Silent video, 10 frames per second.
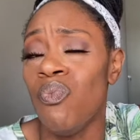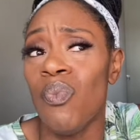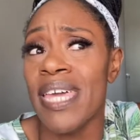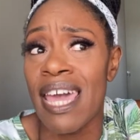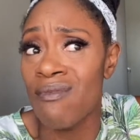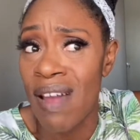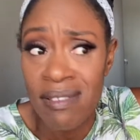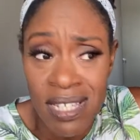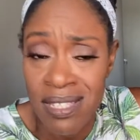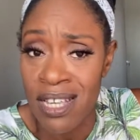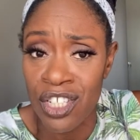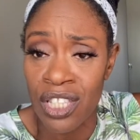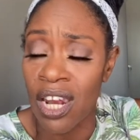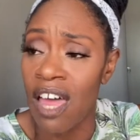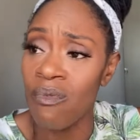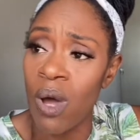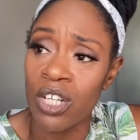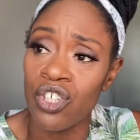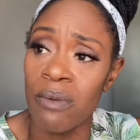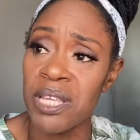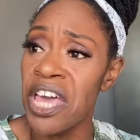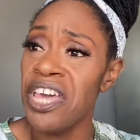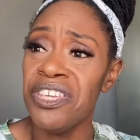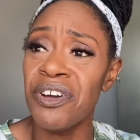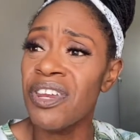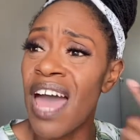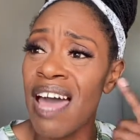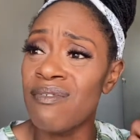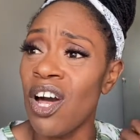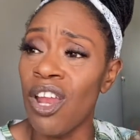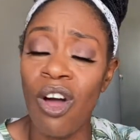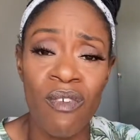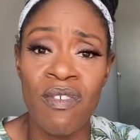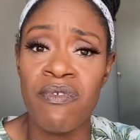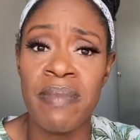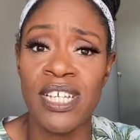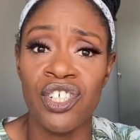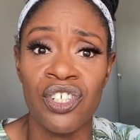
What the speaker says: we get round to teaching the live workshops, you're going to have a lot of information.